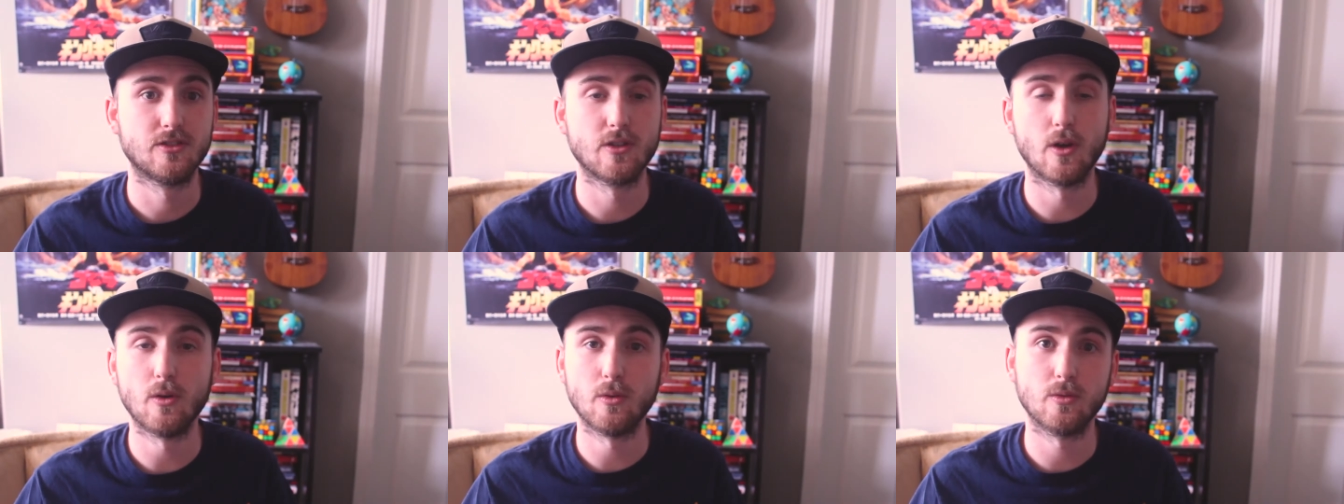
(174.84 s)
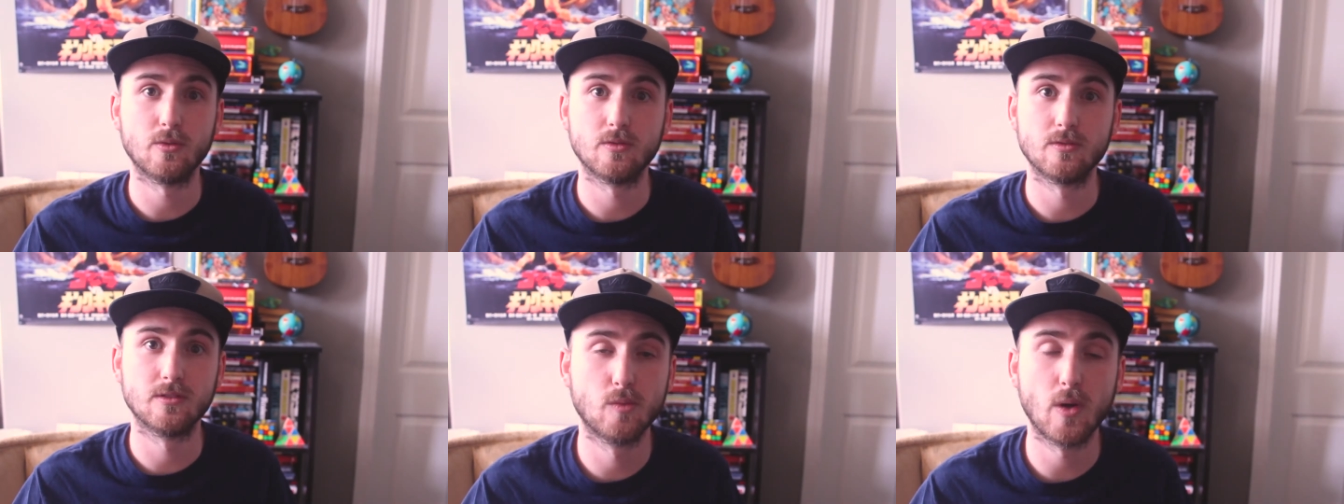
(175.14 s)

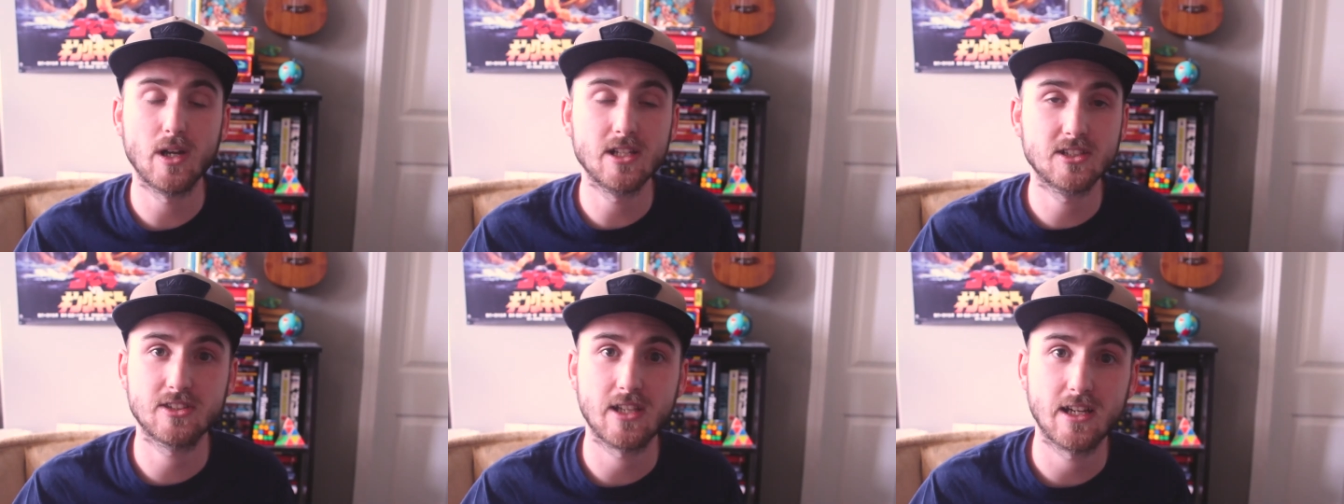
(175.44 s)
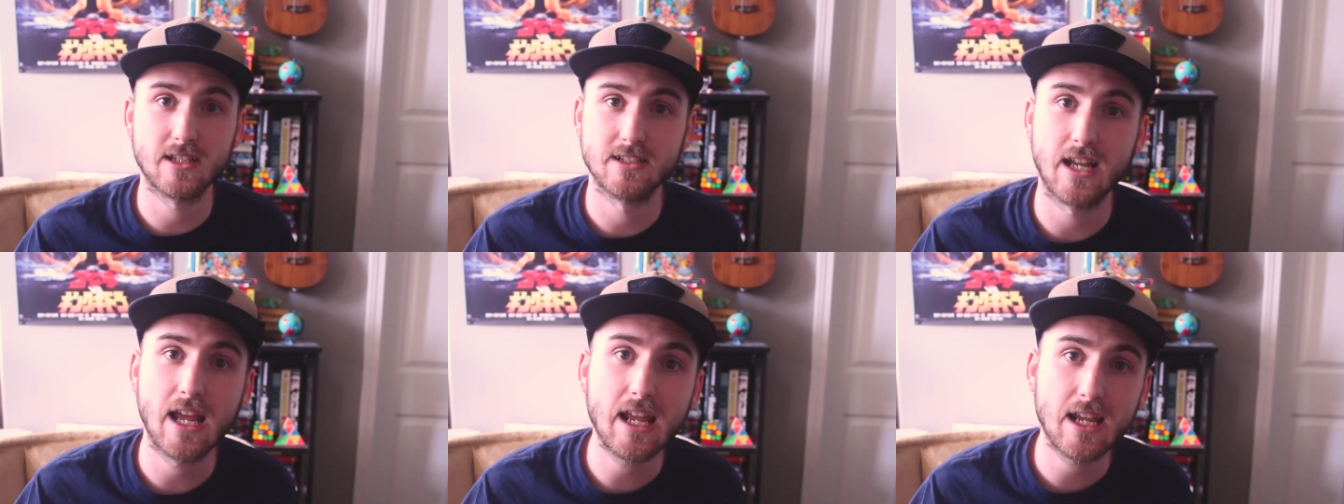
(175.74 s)
Don't waste
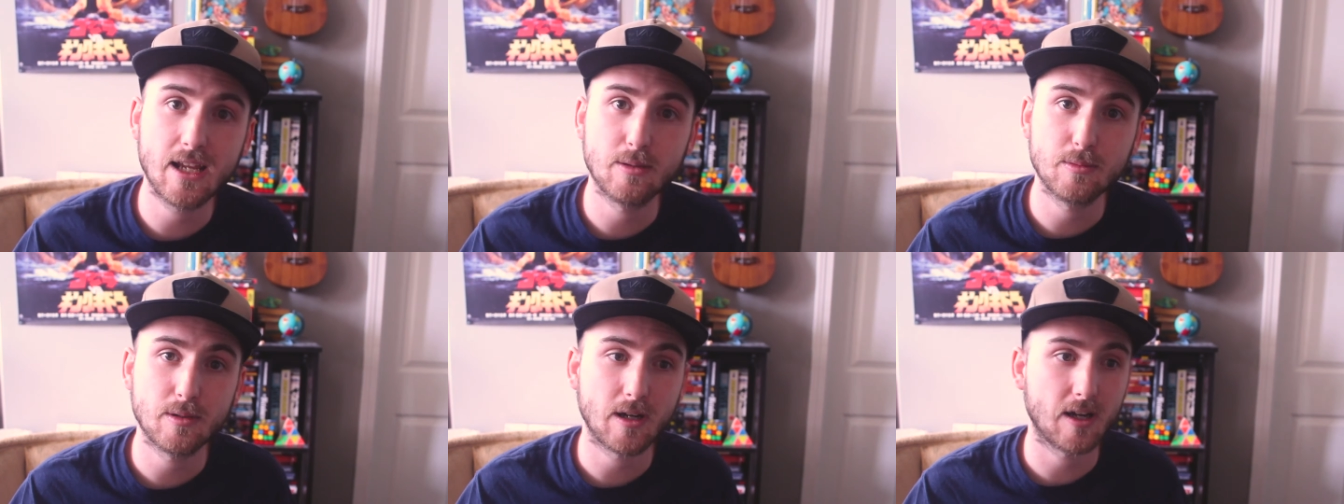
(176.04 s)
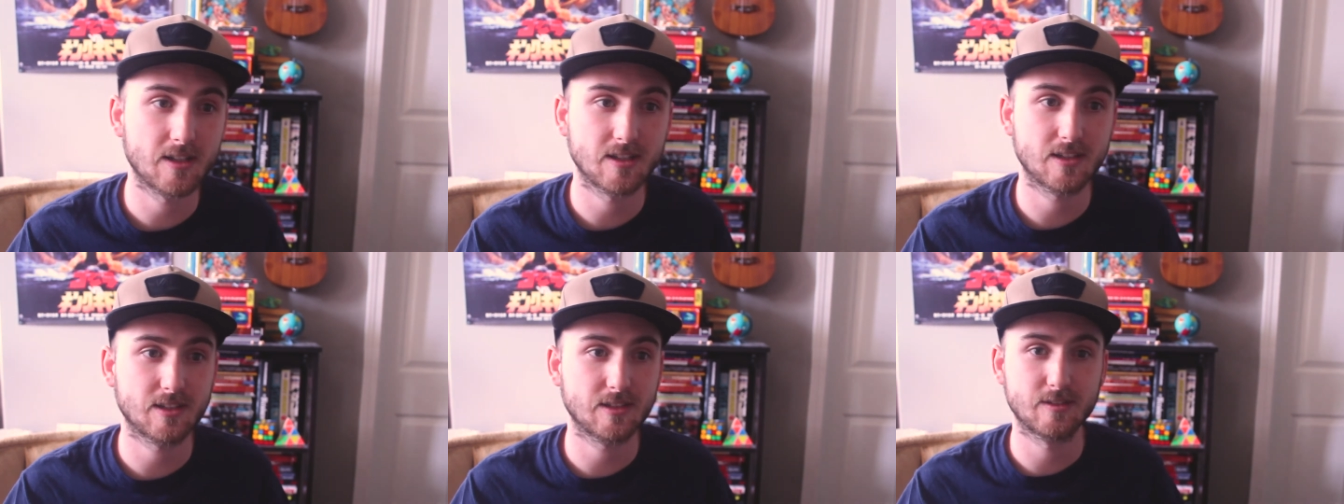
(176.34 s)
that name.
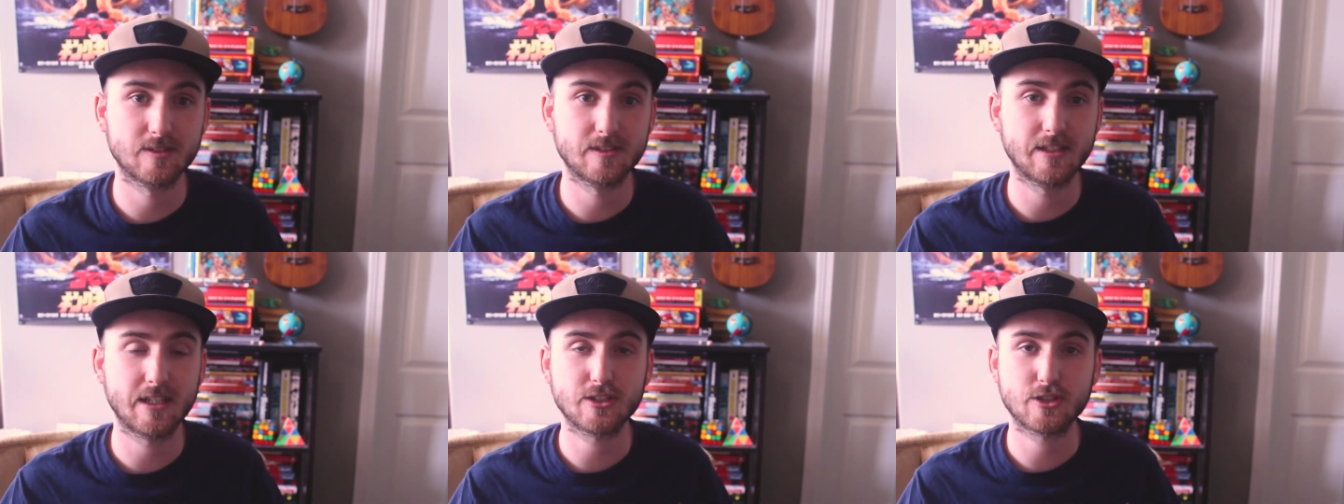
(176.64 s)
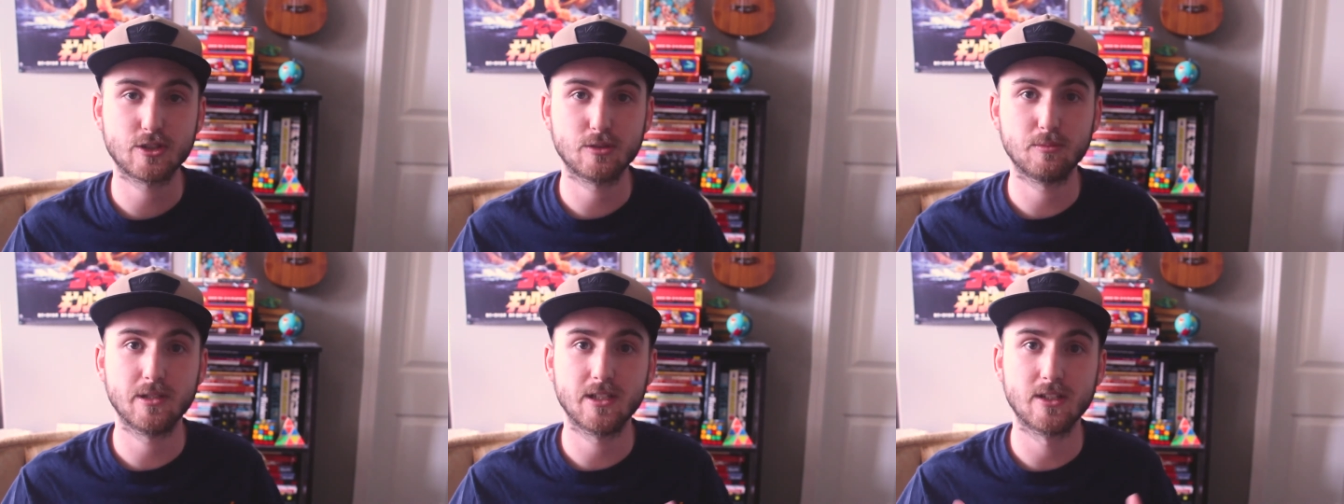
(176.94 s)
That
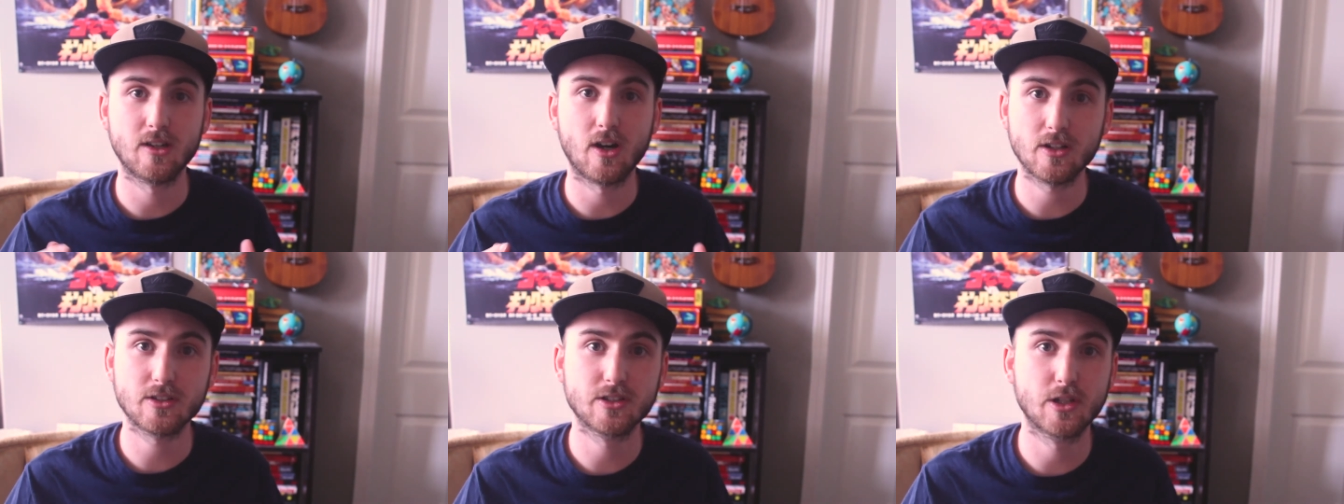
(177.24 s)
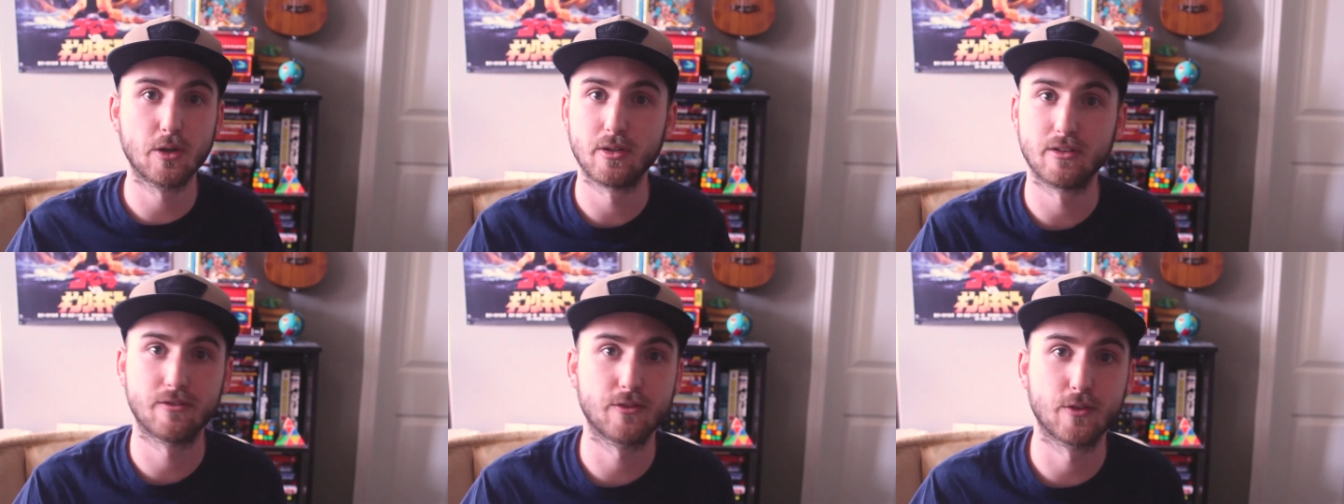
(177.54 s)
should be an
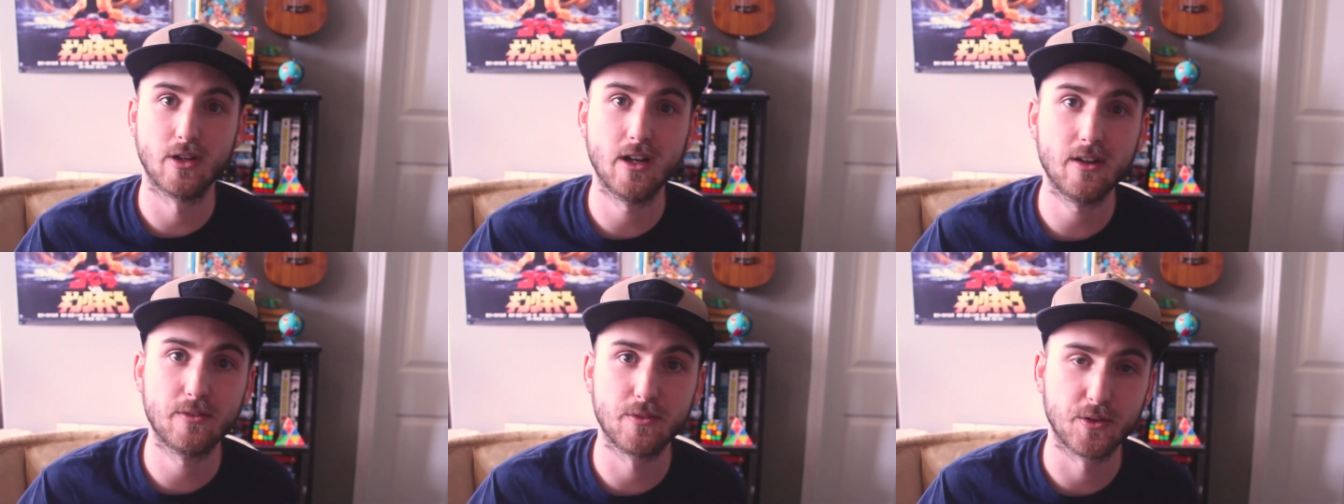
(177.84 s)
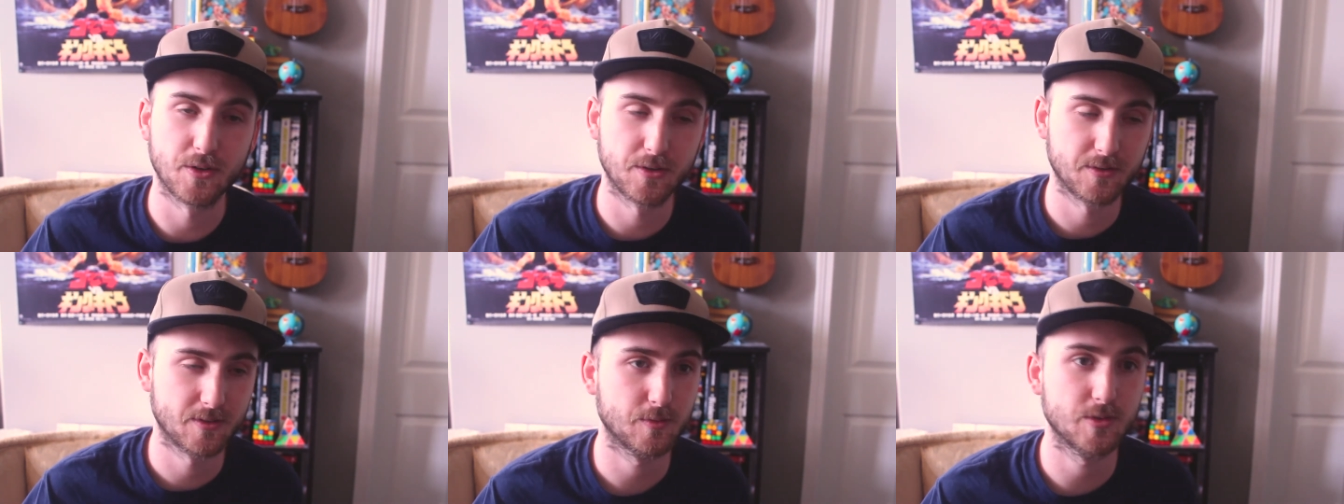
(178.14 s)
ongoing
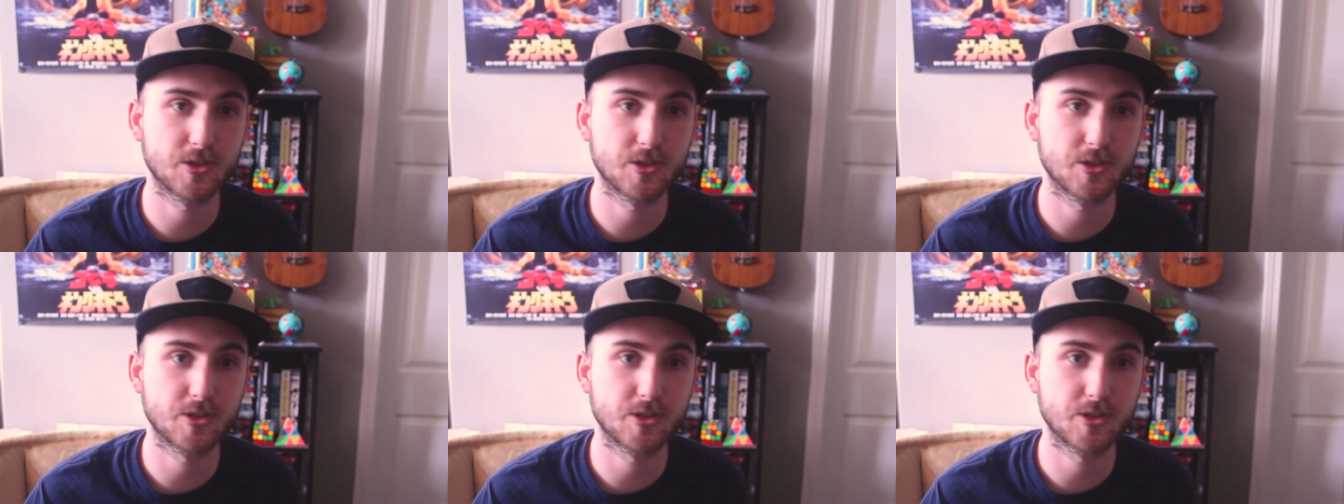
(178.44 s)
forever.